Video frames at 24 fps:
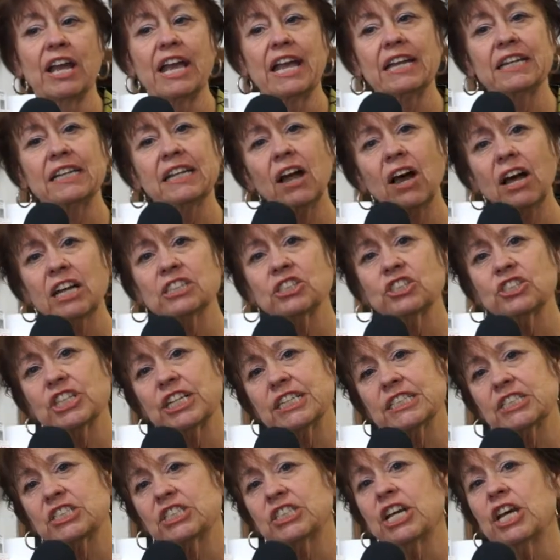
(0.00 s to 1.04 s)
And not
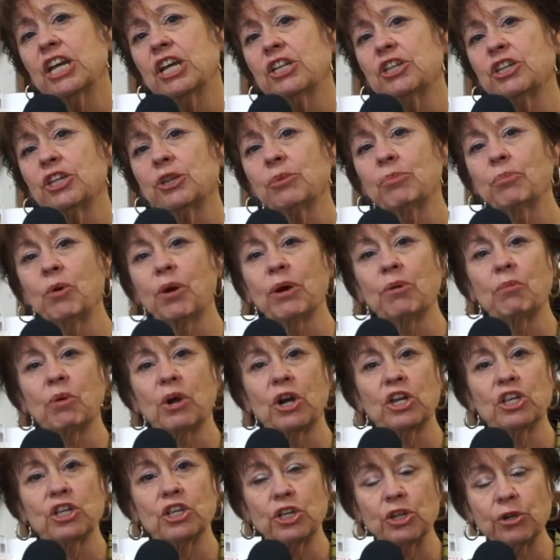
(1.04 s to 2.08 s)
just to the point where
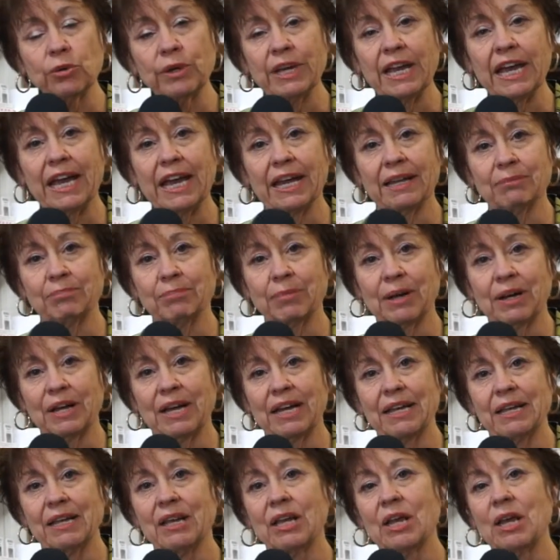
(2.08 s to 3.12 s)
you can't
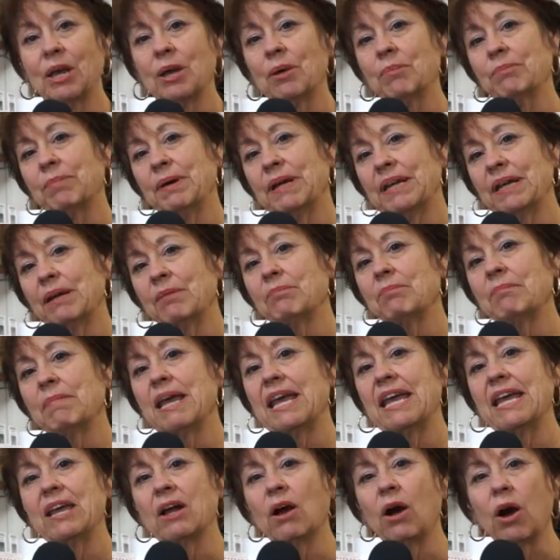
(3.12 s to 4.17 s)
buy, but it
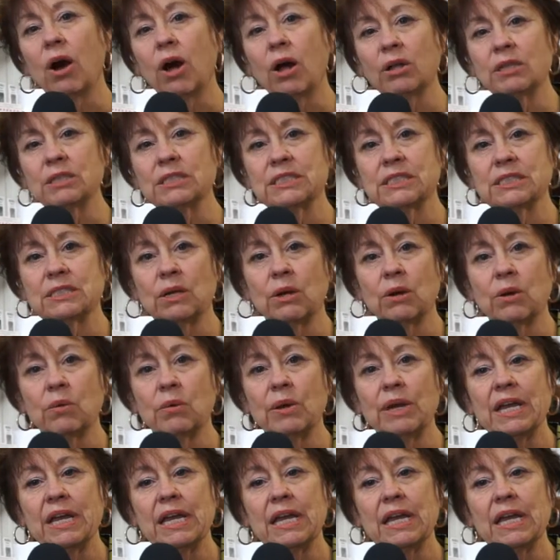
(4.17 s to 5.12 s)
may also